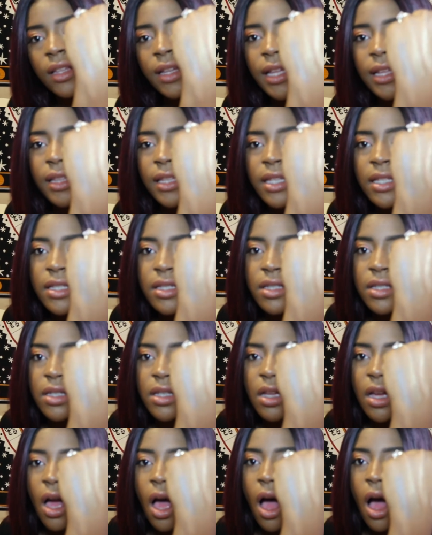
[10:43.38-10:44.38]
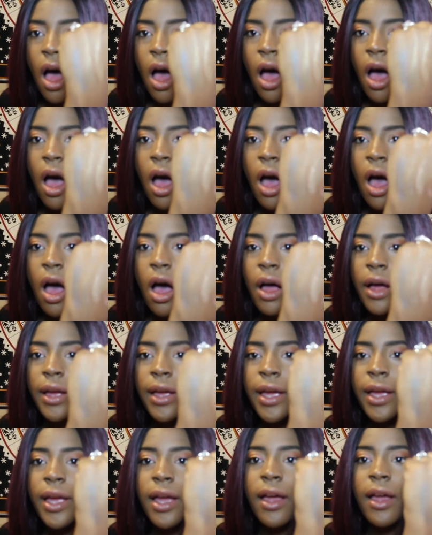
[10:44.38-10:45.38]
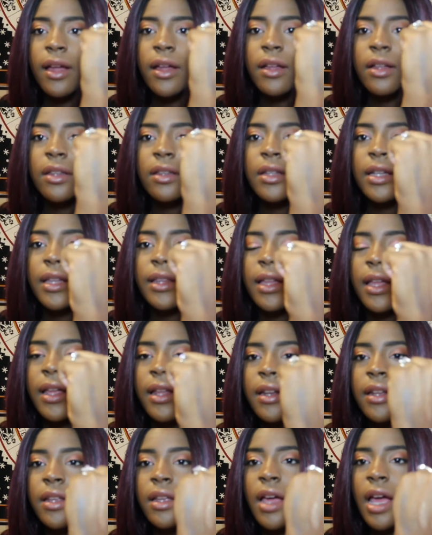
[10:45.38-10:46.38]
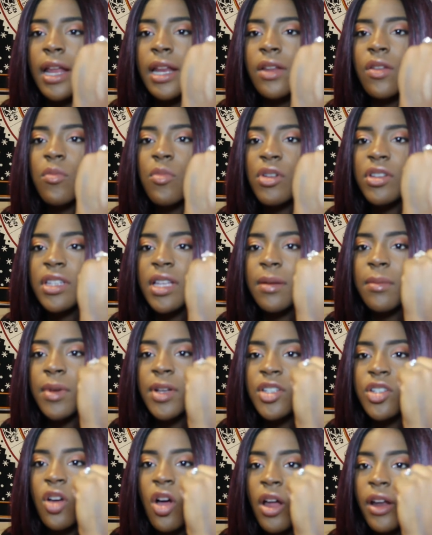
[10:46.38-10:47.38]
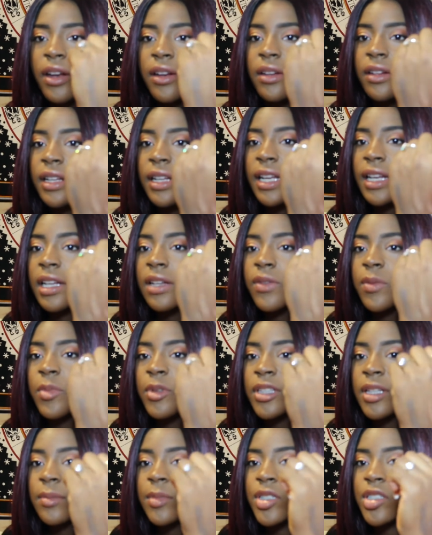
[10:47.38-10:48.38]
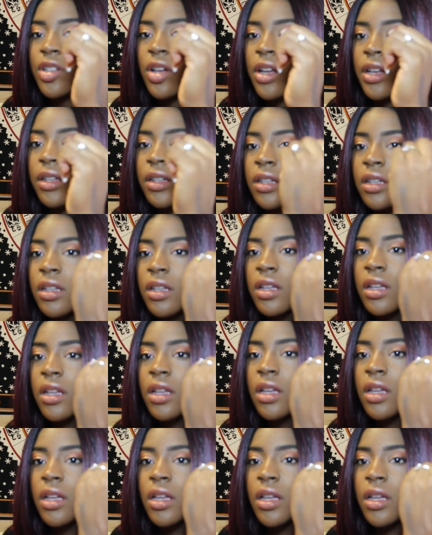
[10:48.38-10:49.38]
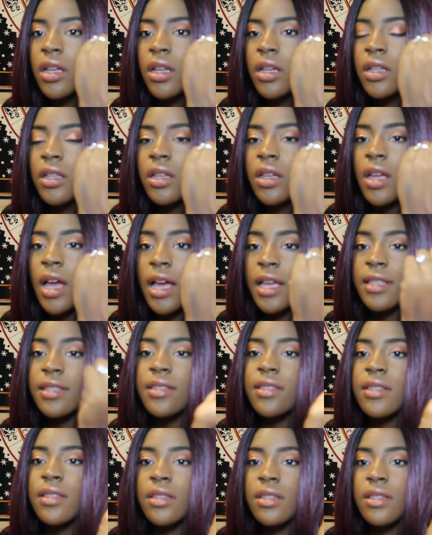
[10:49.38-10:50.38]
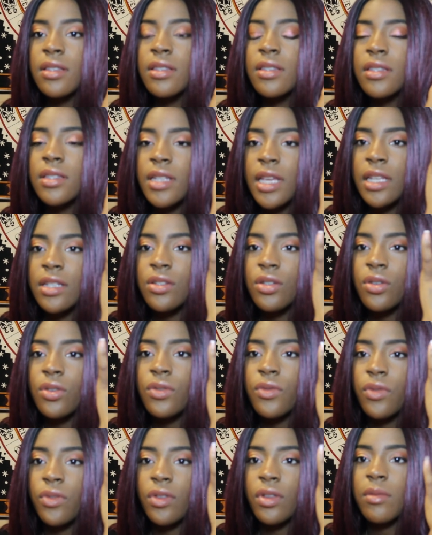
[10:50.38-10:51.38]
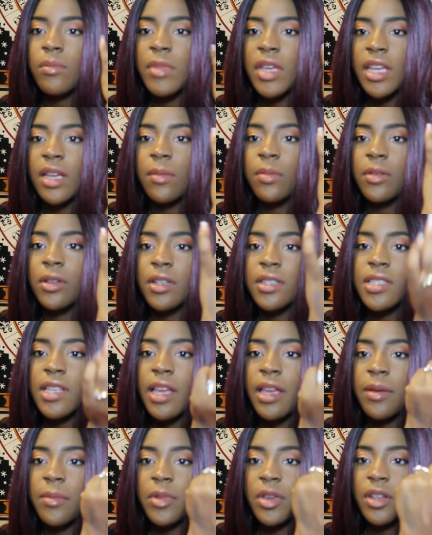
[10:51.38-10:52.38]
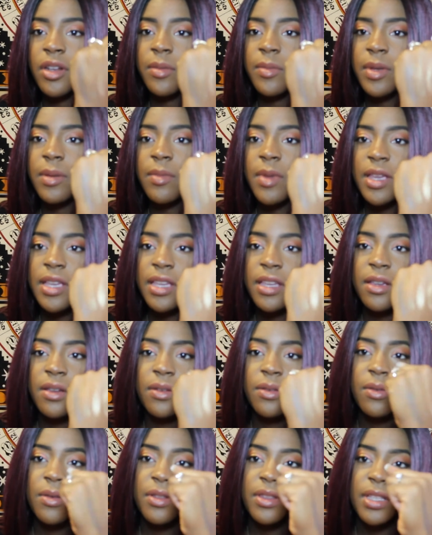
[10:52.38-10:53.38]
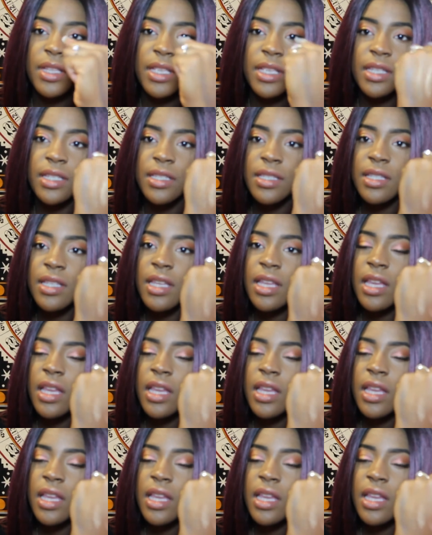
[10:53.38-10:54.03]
Look at this. Oh, yeah. I didn't put that much on. Like, I didn't even put that much on. Guys, stay tuned for the makeup looks I'm gonna be making with these.